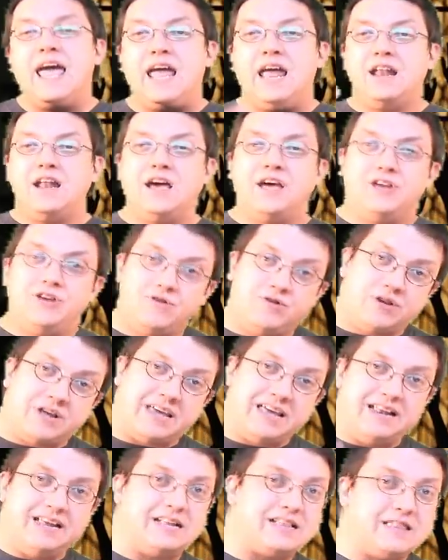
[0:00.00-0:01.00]
and you
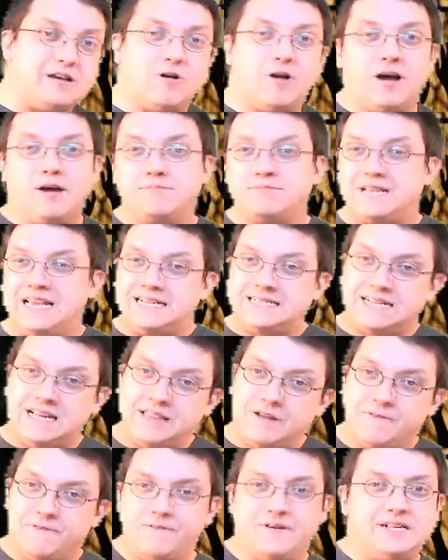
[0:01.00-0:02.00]
can get their updates
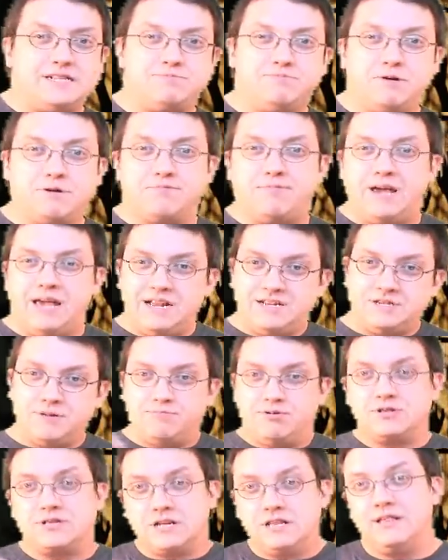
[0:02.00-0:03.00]
on their Facebook page. I'll
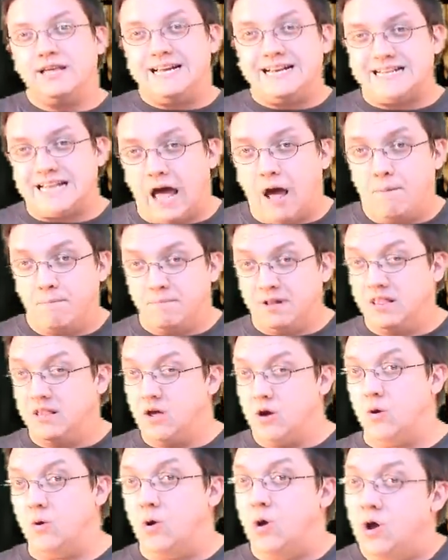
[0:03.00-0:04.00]
put the link down
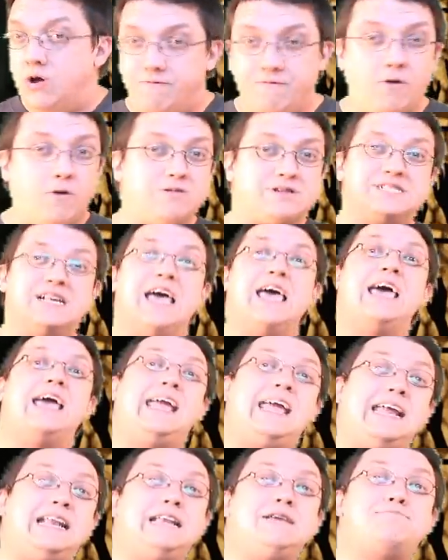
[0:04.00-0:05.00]
below. Folks,
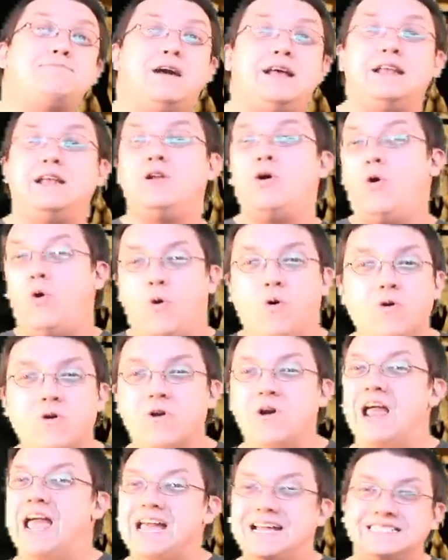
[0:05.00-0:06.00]
independent
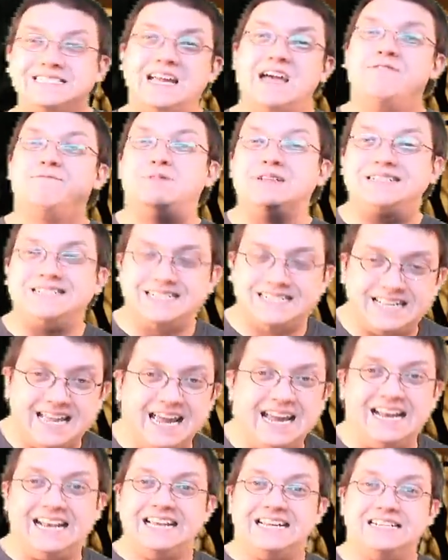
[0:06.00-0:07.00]
horror, as I've been
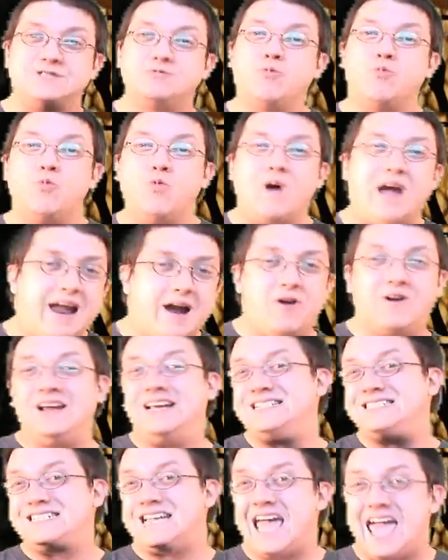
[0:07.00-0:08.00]
saying, is where
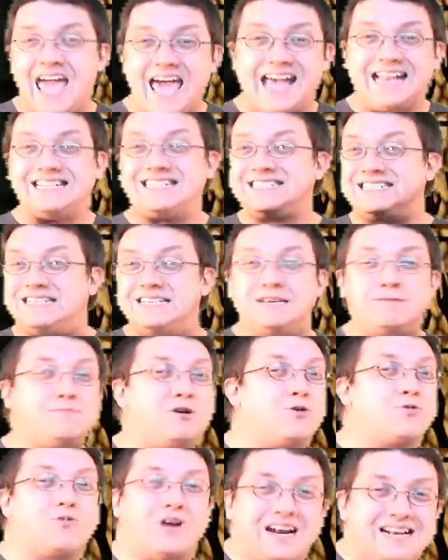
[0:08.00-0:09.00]
it's at.
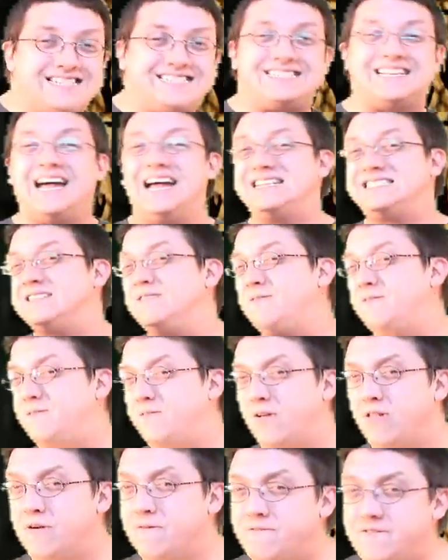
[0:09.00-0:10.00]
Cinema renaissance in
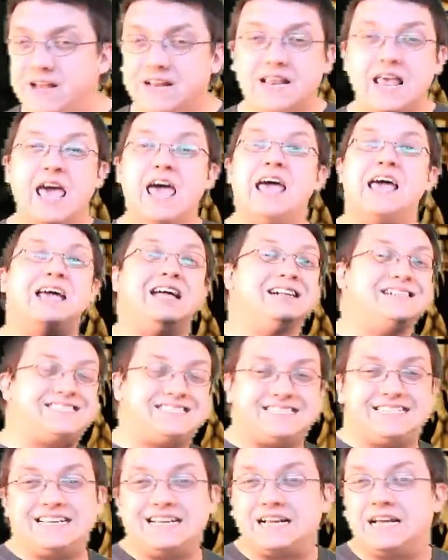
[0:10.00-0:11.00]
full effect.
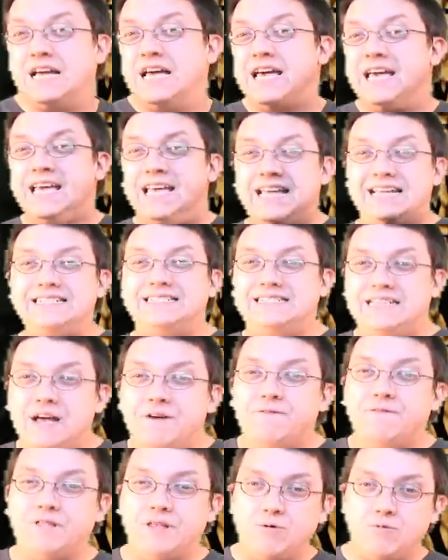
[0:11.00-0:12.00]
Sick is
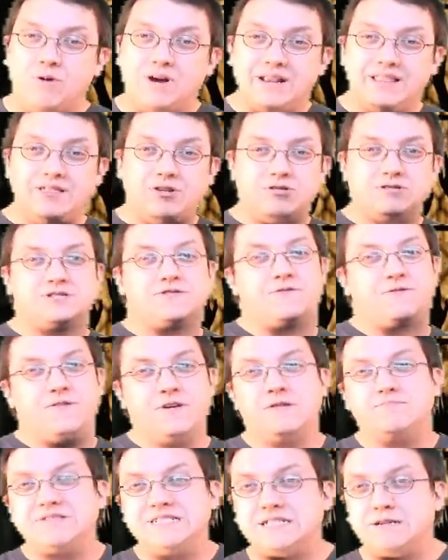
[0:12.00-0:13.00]
definitely one of those
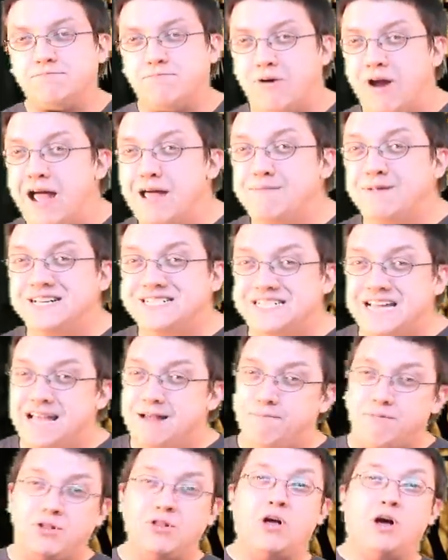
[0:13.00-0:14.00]
films. It's a prime
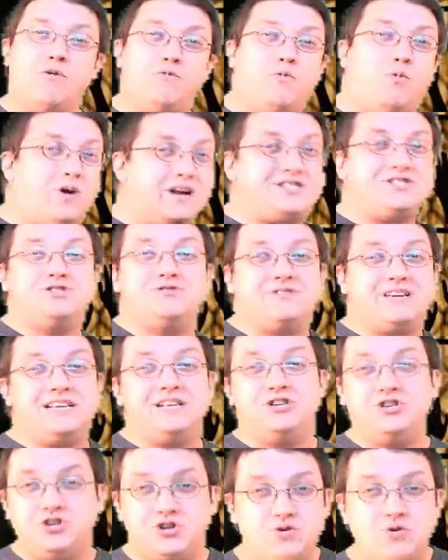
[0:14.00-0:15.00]
example of what you
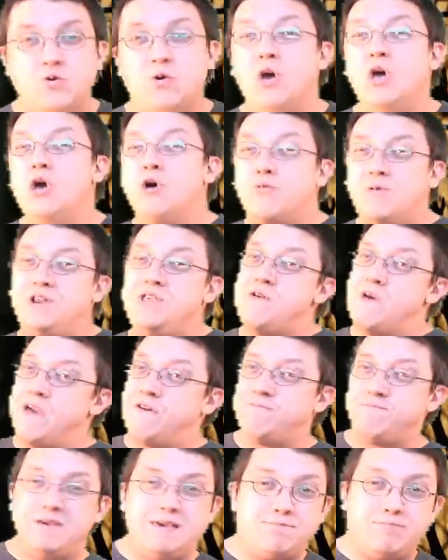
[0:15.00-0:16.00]
can do when you
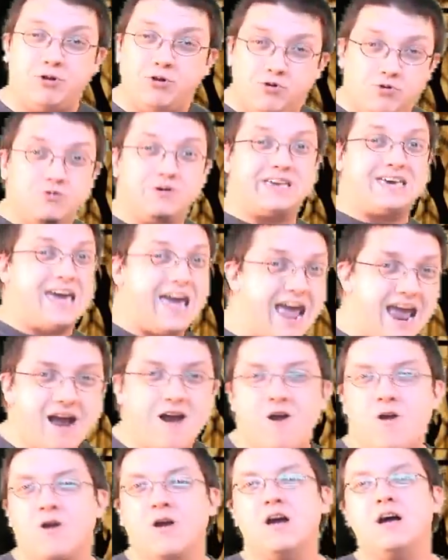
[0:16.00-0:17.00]
have people who
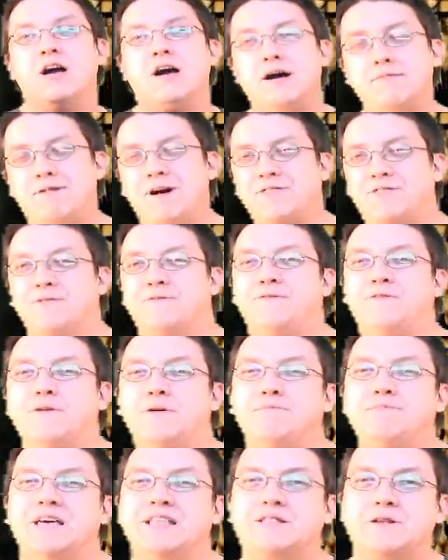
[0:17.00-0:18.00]
care about the
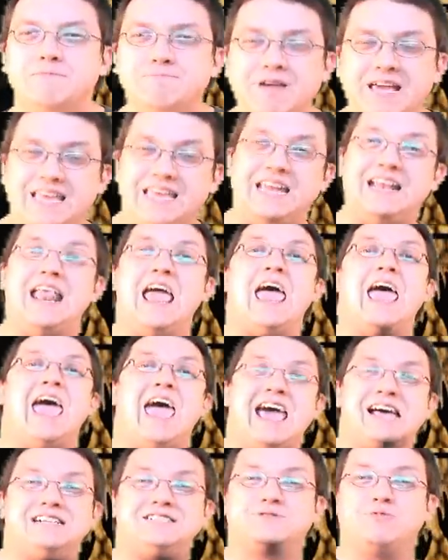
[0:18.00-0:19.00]
film that they're making,
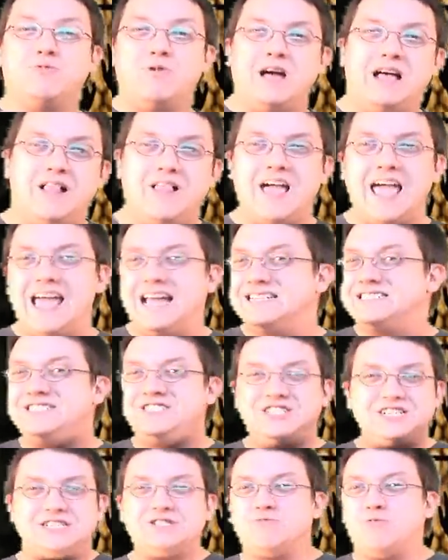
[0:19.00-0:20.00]
as well as
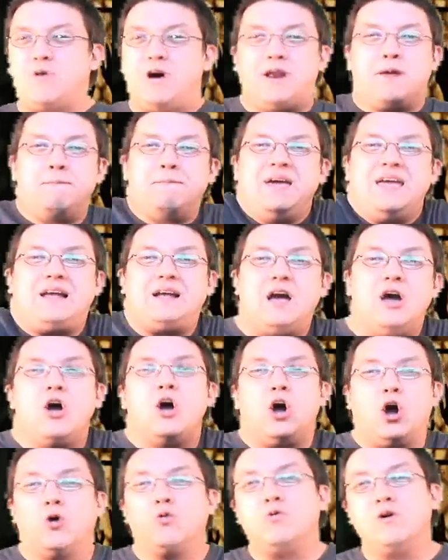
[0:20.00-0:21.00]
just want to make
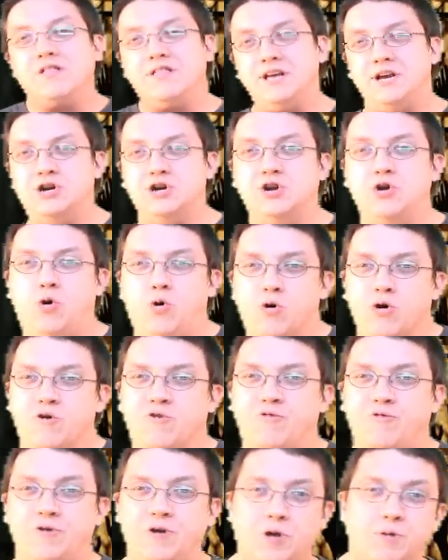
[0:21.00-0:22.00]
a really good
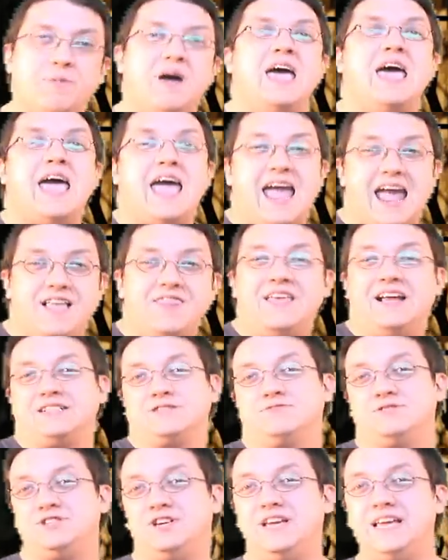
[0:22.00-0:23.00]
horror film. And
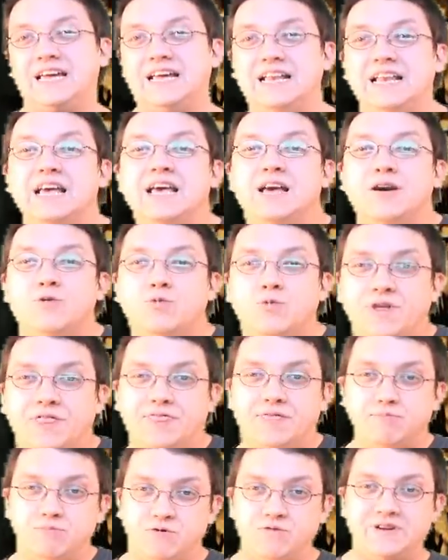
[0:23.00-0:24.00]
that's what you get
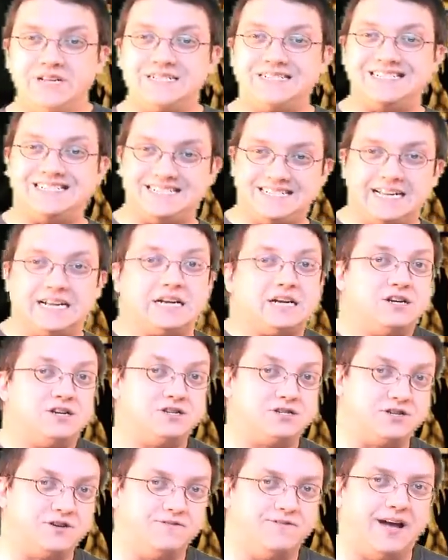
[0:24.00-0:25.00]
with the movie Sick,
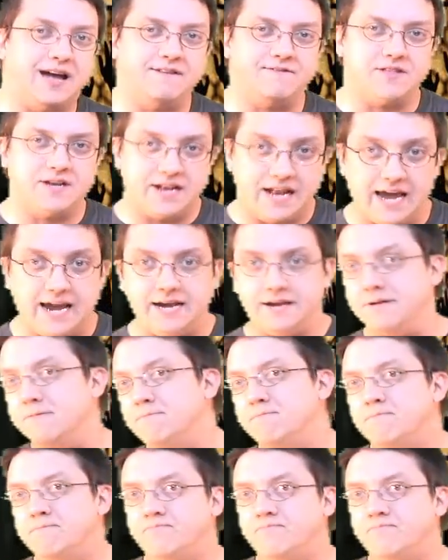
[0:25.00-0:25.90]
Survive the Night.